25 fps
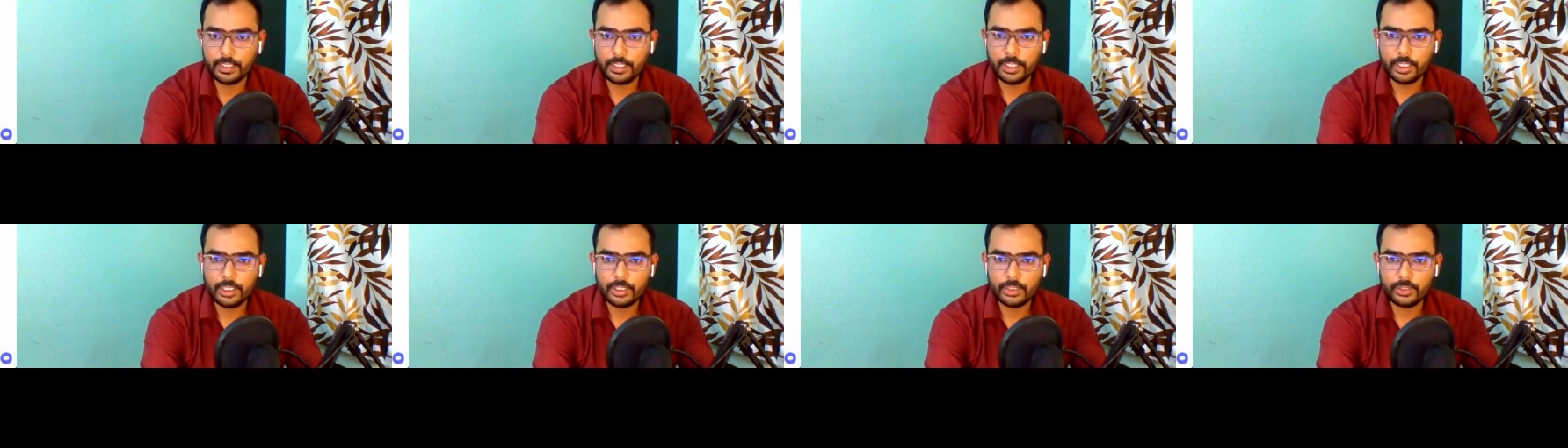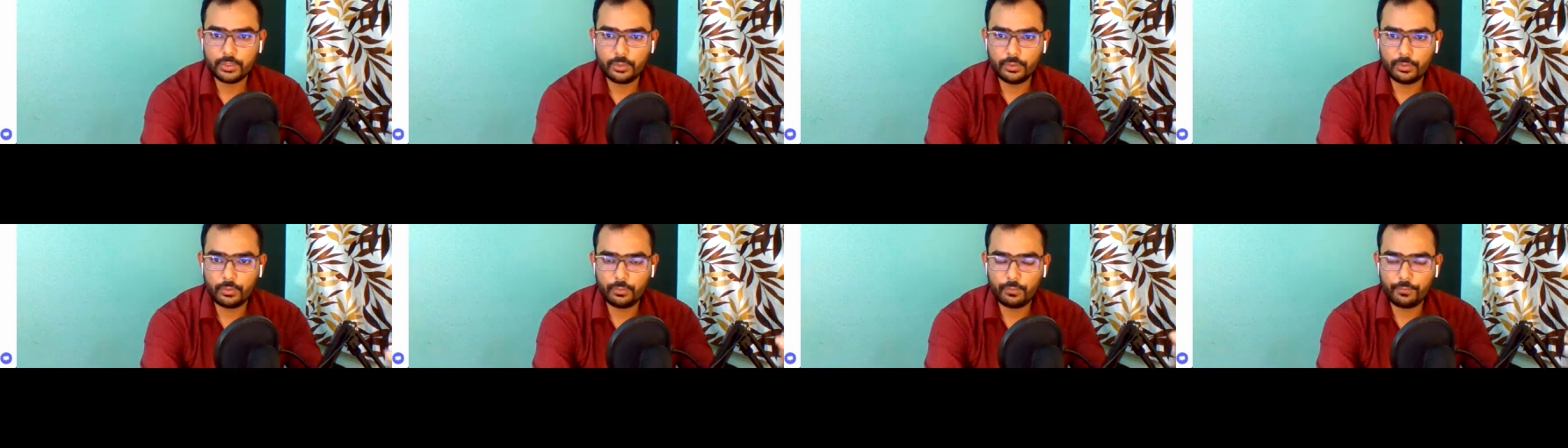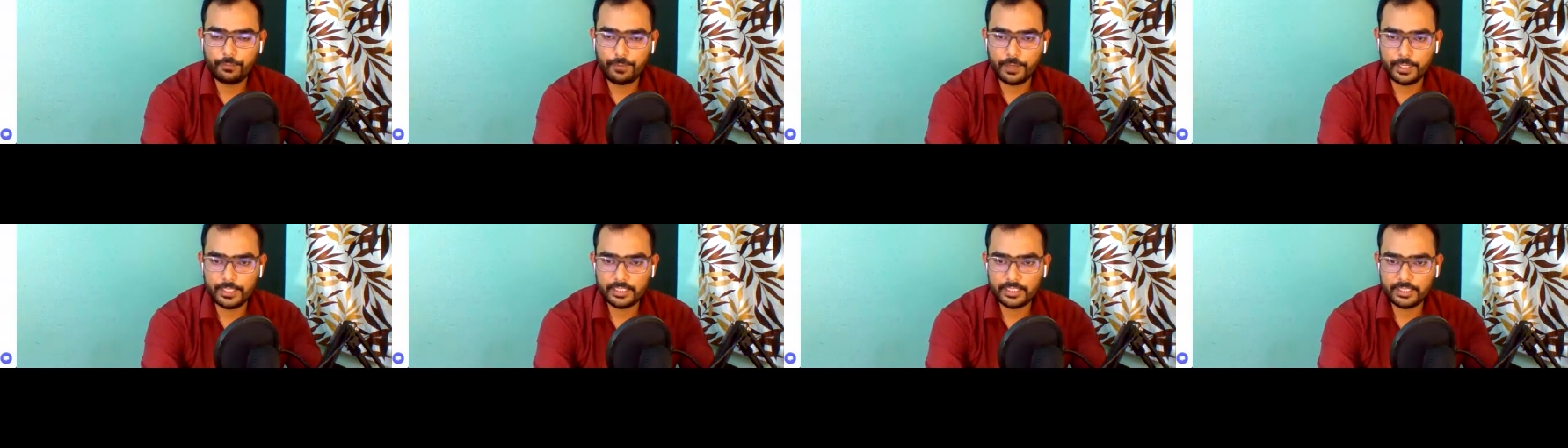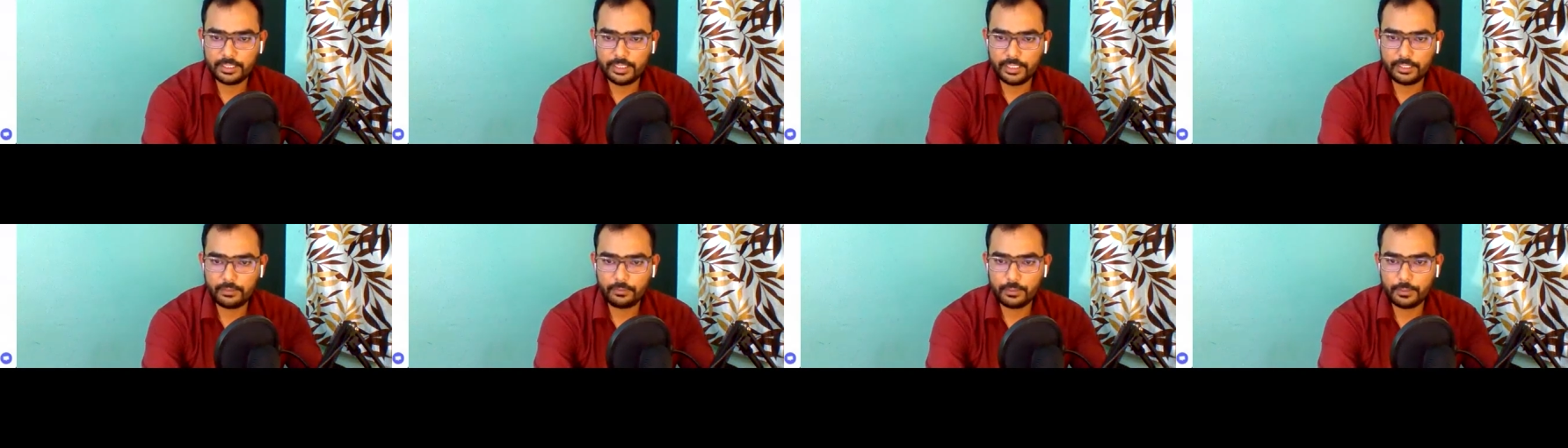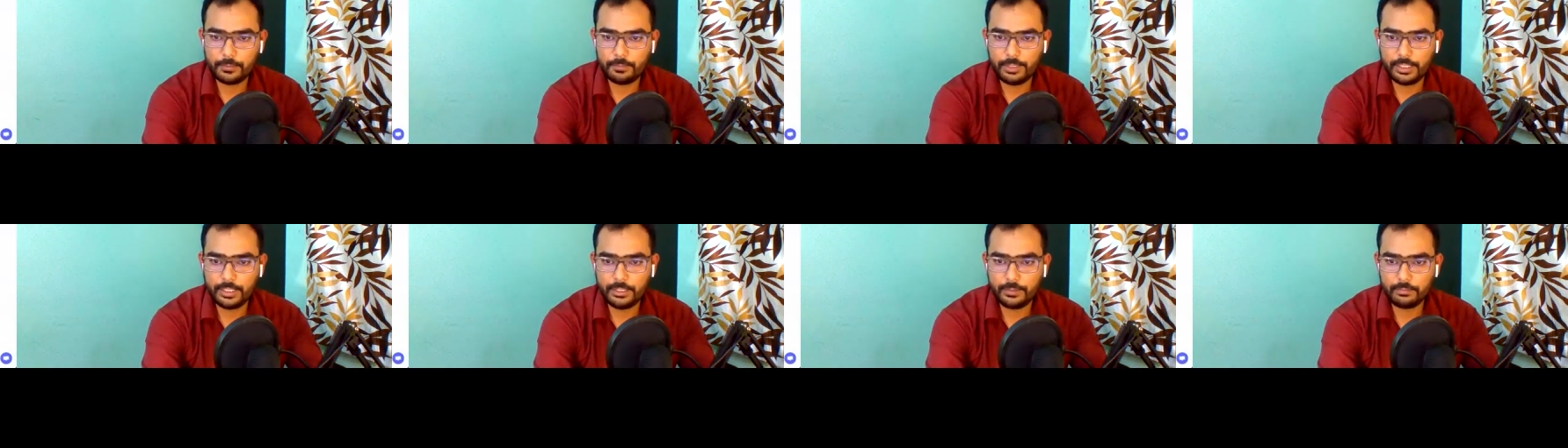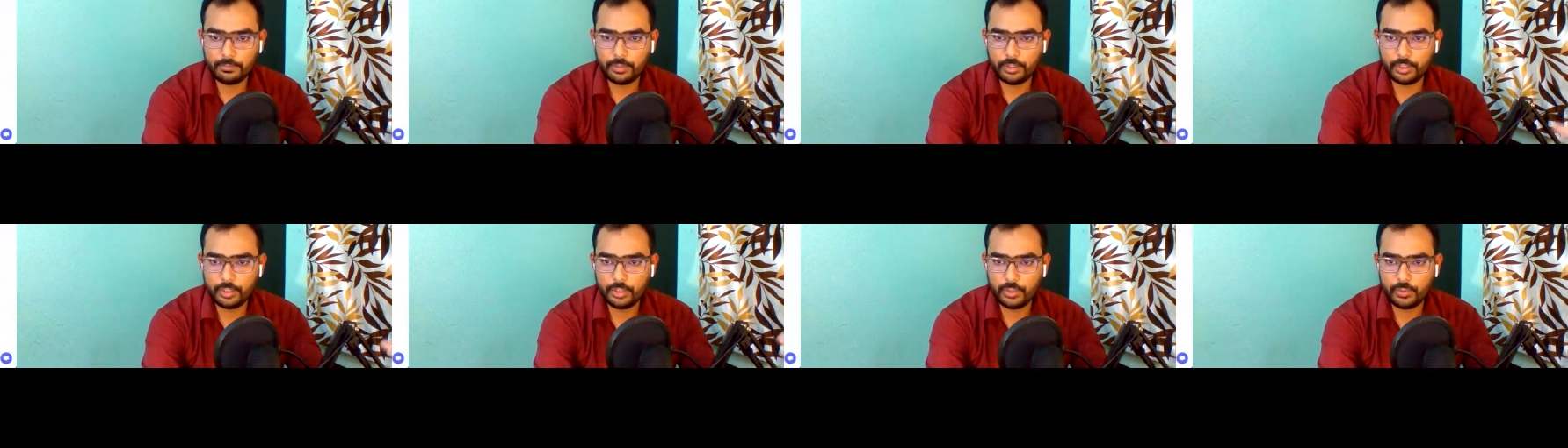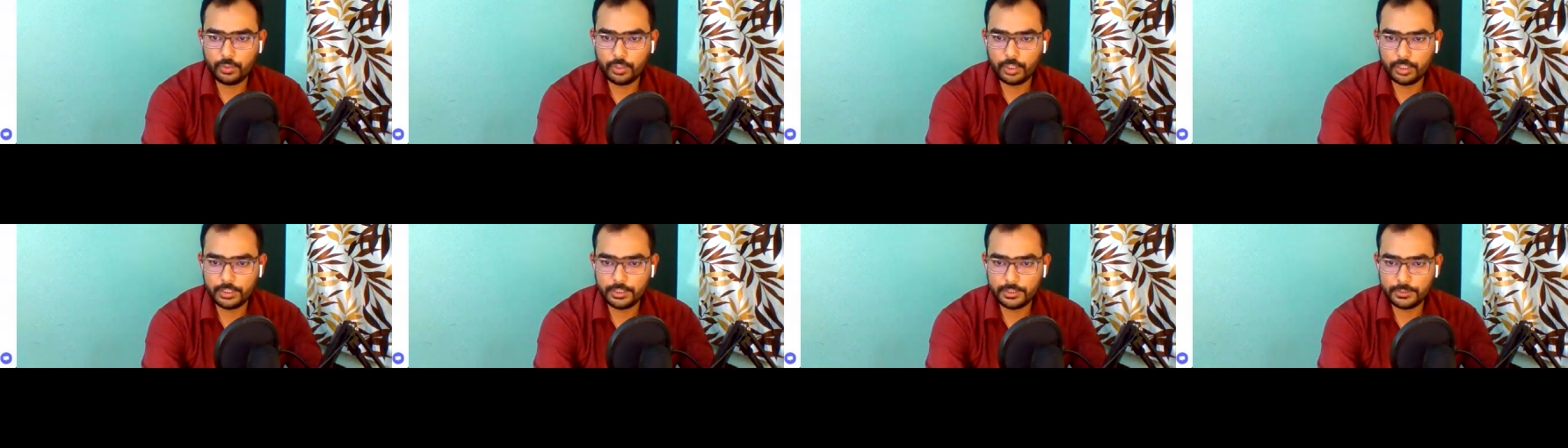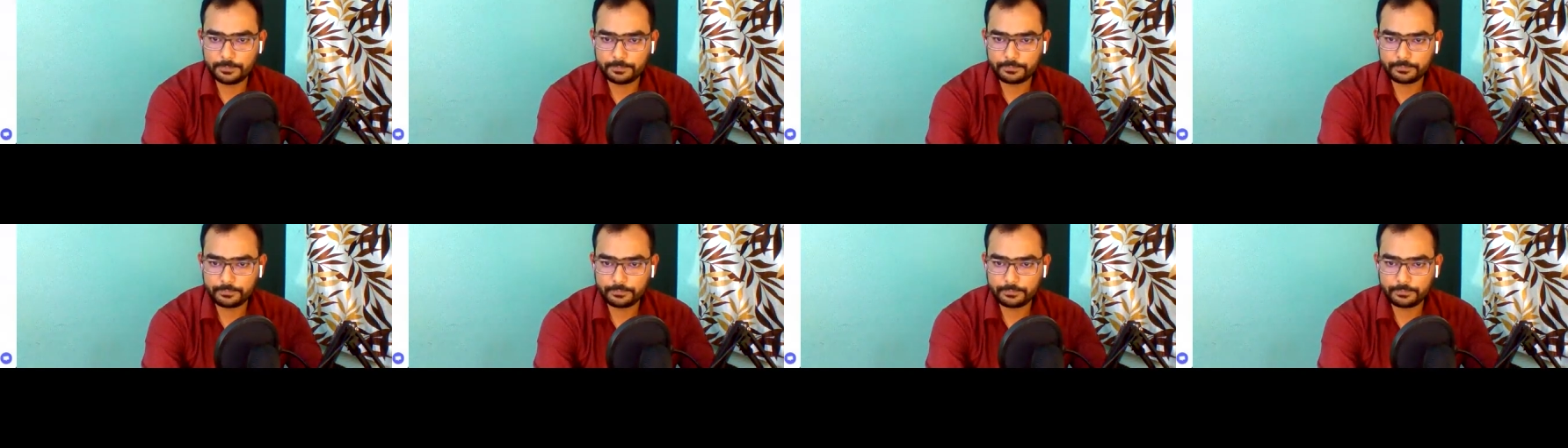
So first thing would be more towards